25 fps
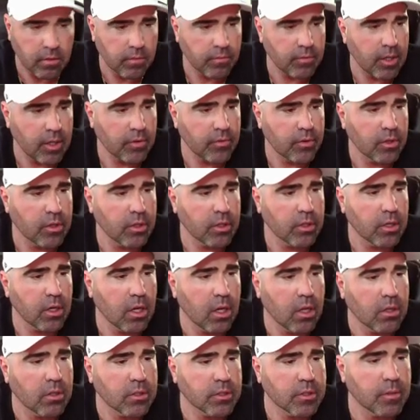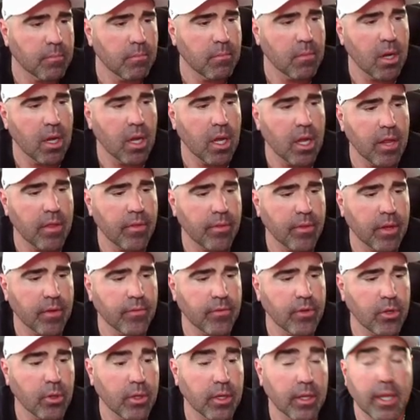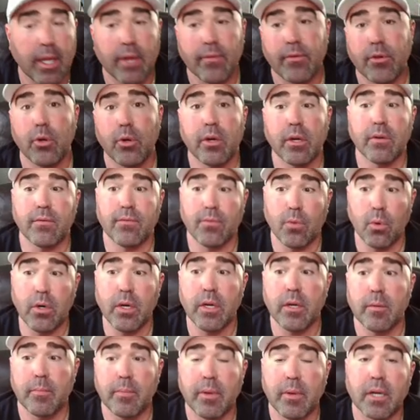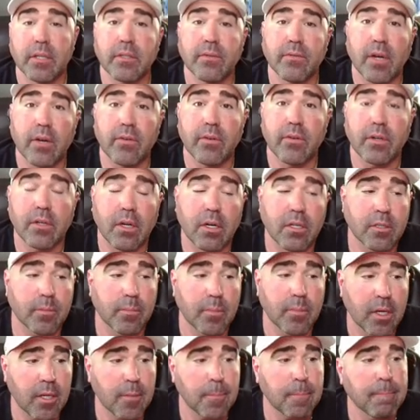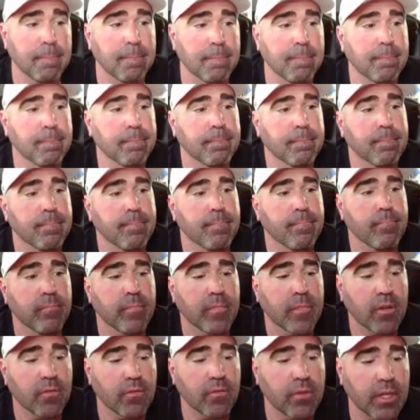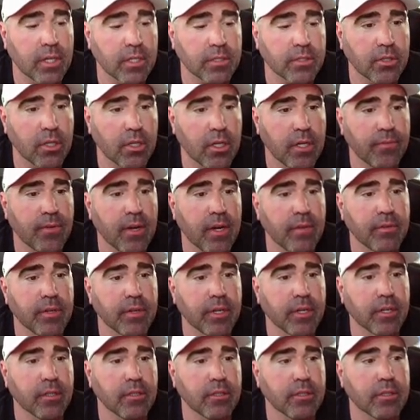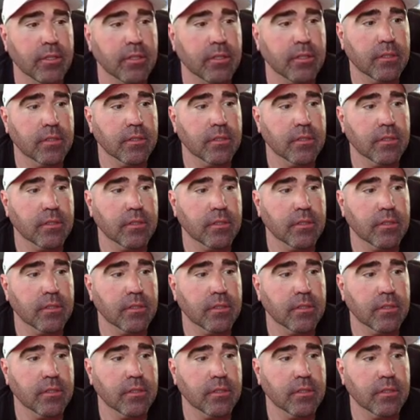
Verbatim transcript: five hundred dollars a month. If you if you can afford to deposit five hundred dollars a month for the next thirty-five years,